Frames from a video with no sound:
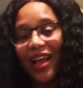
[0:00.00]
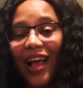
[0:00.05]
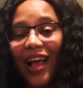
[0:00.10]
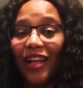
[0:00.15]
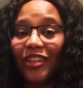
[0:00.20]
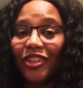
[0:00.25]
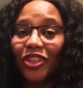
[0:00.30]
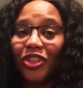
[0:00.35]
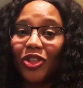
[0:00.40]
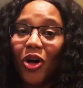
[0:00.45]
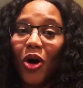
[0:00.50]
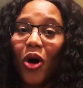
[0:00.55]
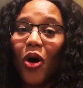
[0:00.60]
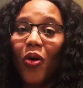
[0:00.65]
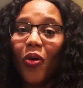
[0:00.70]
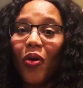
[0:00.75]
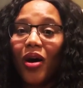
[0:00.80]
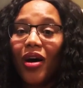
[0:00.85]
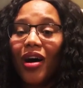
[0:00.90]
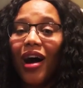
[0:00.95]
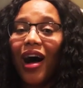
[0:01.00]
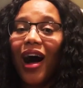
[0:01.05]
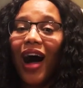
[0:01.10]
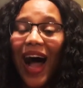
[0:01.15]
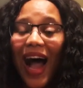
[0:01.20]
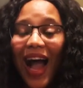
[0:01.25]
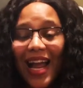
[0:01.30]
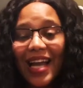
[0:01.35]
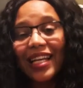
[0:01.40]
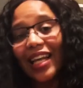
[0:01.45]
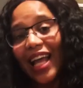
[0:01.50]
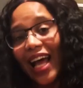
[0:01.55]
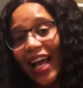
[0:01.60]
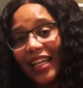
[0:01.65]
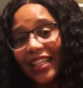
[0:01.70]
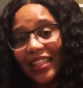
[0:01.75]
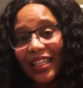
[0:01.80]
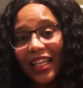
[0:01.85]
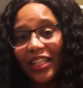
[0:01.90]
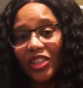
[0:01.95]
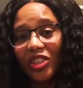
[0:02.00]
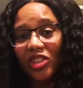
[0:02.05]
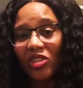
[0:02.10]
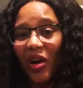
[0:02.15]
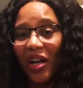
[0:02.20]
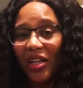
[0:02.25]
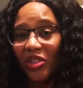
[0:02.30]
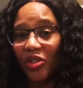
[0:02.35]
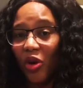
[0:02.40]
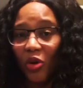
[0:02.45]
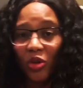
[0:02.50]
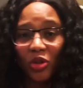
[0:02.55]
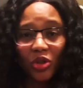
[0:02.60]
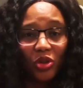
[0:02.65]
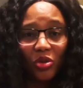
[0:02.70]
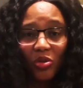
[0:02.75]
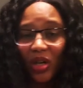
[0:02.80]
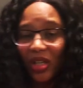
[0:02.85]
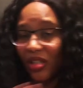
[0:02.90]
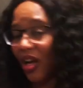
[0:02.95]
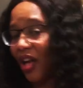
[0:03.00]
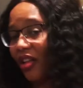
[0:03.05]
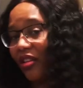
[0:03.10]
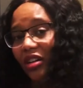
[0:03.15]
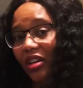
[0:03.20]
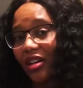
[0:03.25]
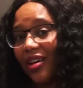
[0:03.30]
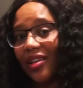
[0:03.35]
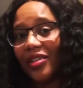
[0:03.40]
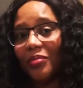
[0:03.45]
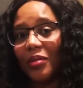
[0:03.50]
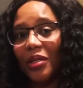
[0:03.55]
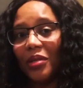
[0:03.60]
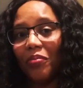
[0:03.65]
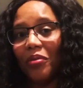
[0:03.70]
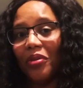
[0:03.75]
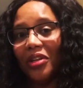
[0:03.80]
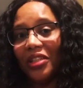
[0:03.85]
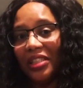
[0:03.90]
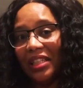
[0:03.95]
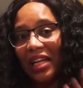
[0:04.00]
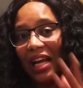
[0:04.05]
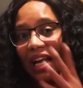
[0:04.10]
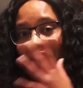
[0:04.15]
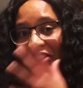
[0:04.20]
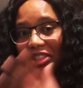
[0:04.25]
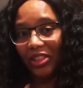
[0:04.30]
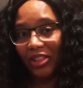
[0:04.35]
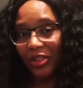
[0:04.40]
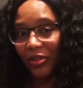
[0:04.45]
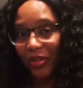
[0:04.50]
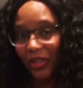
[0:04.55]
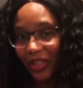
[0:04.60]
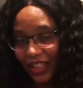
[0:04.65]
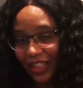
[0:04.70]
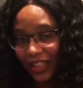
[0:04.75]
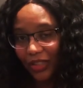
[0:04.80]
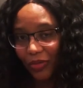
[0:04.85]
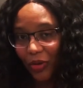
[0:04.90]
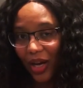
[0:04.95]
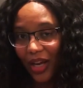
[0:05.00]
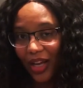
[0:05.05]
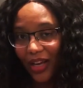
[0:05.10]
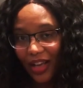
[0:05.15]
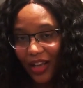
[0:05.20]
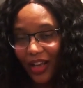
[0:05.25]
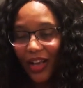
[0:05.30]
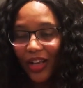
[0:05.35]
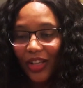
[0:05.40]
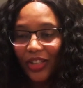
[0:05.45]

And so I liked it, so I don't do another cornmeal pudding. I just do this one.